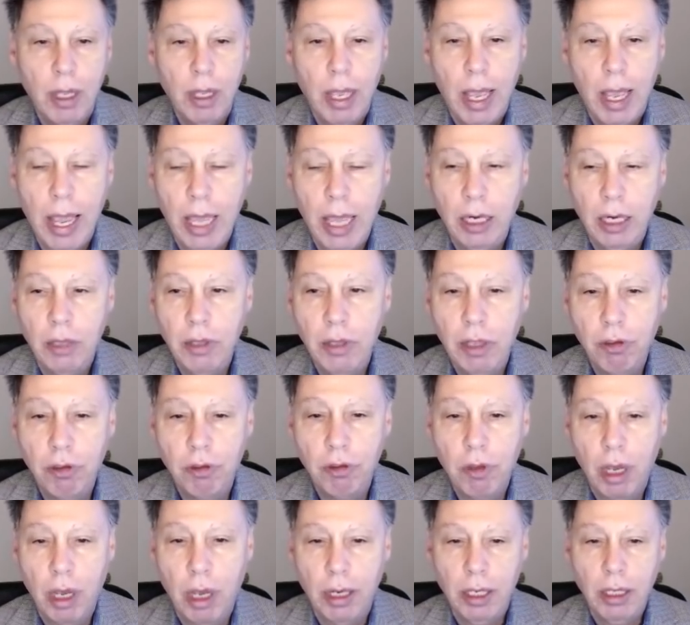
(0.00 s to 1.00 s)
And in this
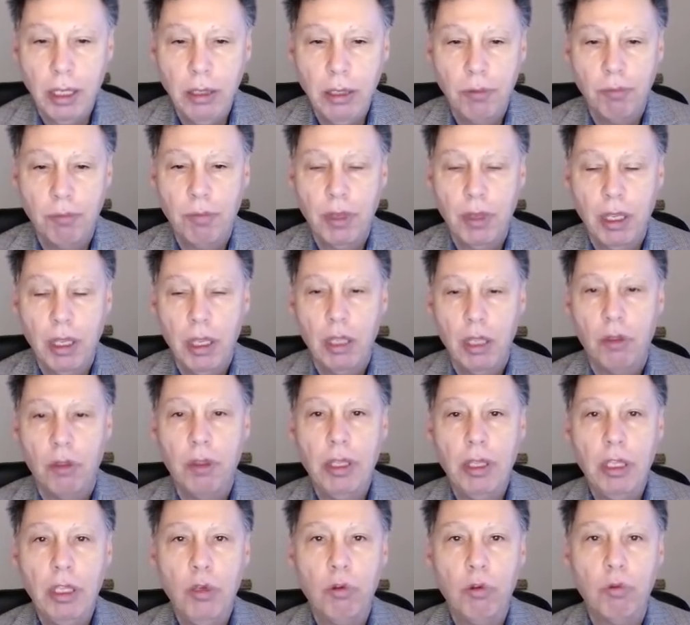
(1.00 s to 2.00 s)
study,
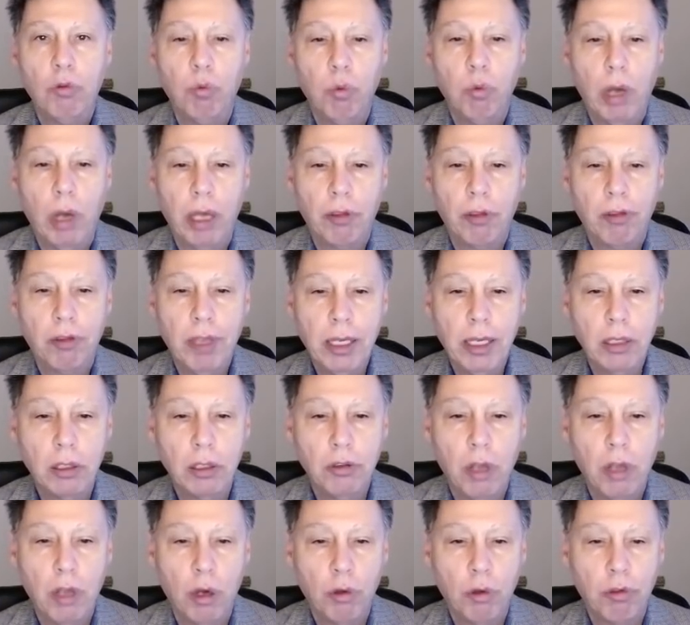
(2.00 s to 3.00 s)
they used a single
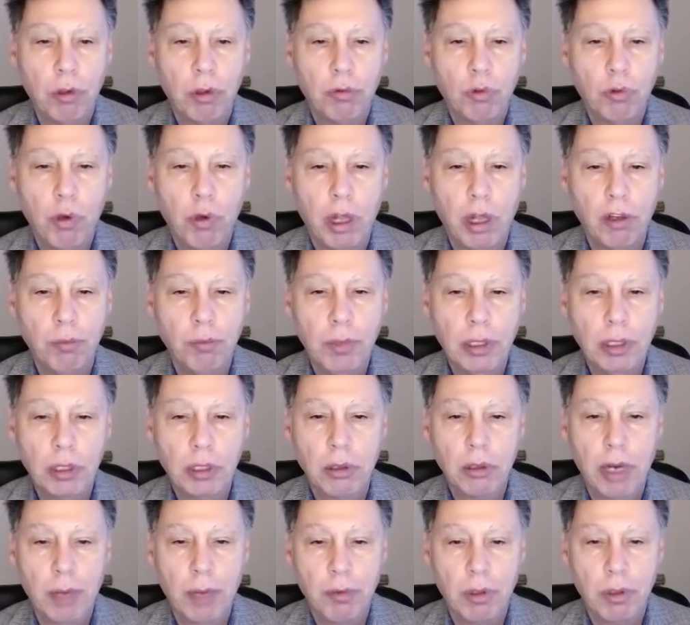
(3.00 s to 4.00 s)
dose of 12
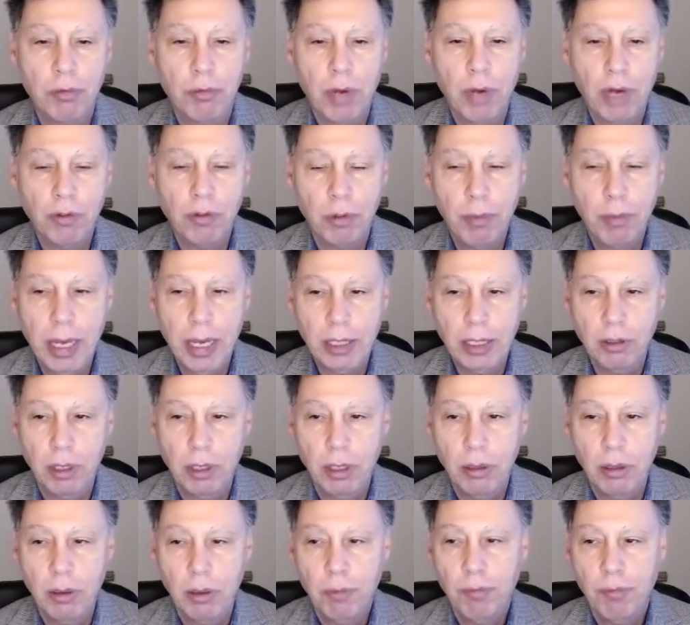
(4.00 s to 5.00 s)
milligrams of
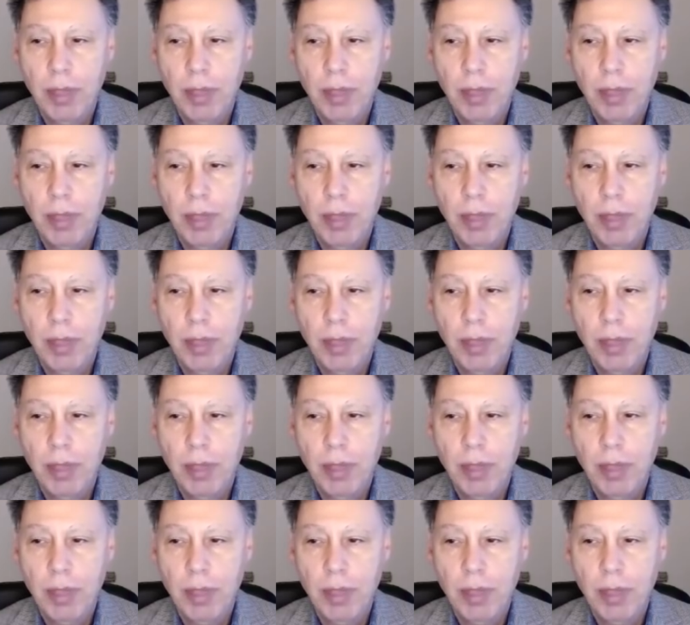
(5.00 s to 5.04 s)
ivermectin,